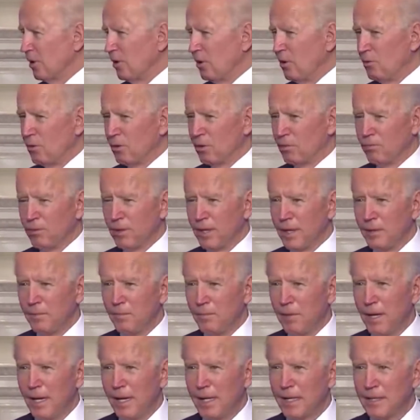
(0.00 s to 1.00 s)
we're bringing
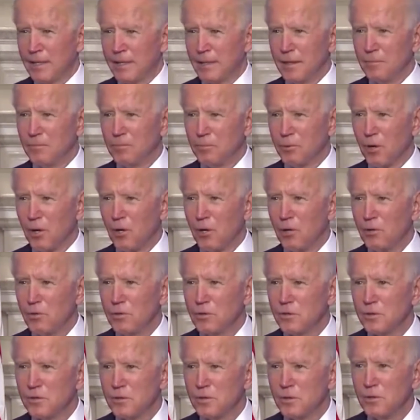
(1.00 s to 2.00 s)
back the
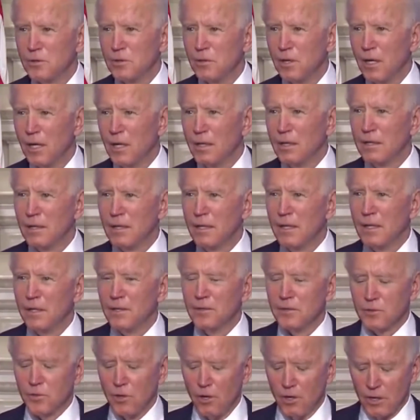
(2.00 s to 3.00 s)
pros to
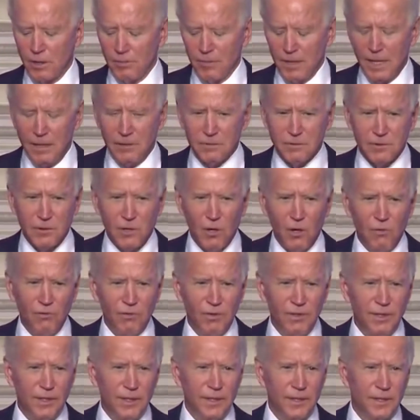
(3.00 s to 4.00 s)
talk about
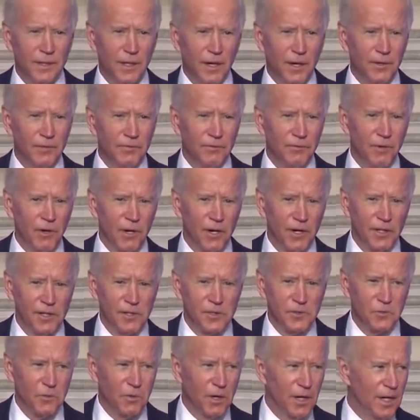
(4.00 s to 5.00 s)
COVID in an
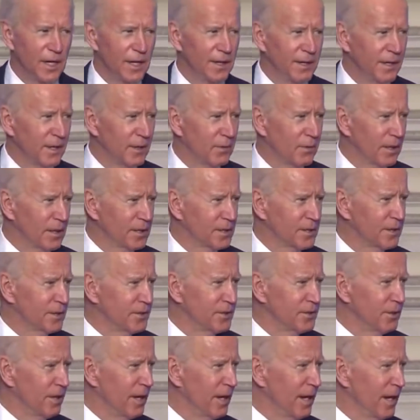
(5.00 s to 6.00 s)
unvarnished way. Any
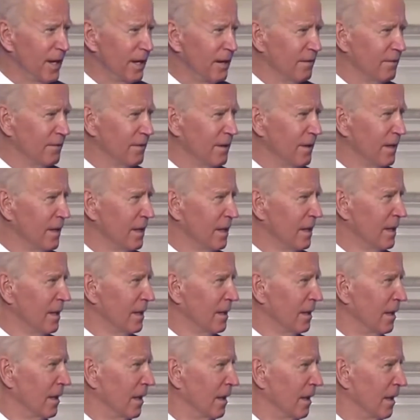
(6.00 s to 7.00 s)
questions you have,
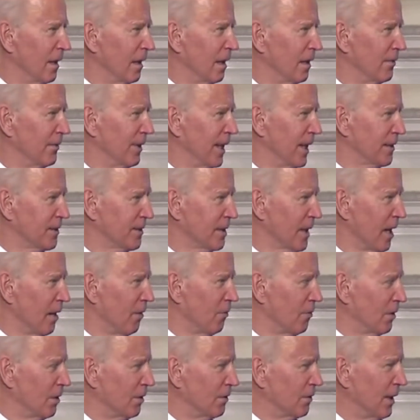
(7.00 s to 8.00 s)
that's how
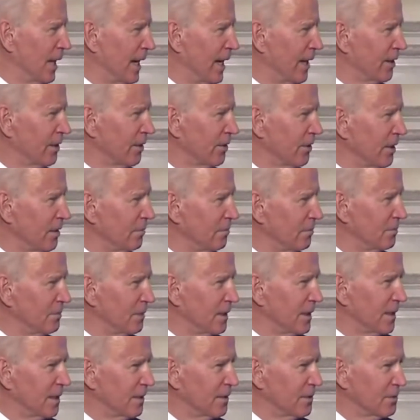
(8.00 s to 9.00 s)
we'll handle them,
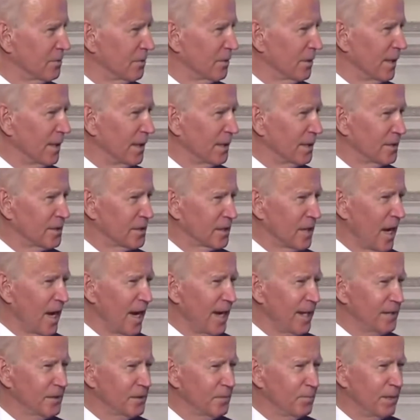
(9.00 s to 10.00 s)
because we're letting
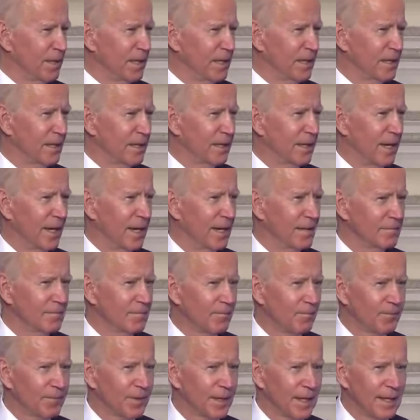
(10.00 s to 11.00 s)
science speak again.
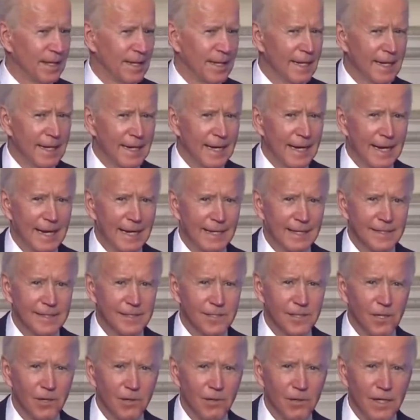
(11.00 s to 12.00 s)
And
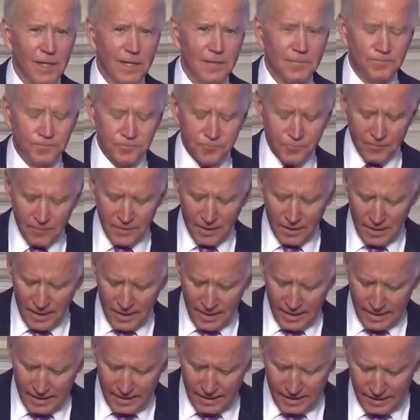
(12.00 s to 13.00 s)
so
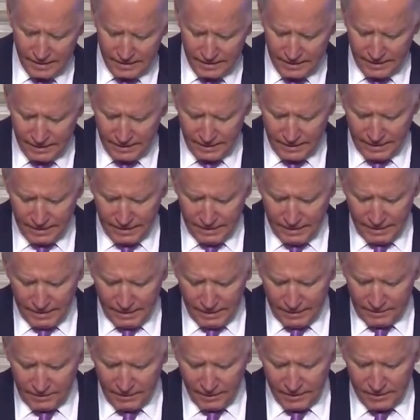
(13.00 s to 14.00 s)
I'd
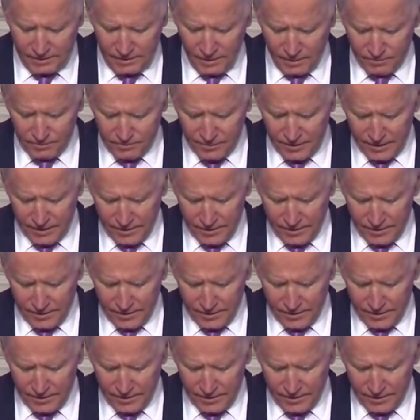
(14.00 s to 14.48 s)
like to update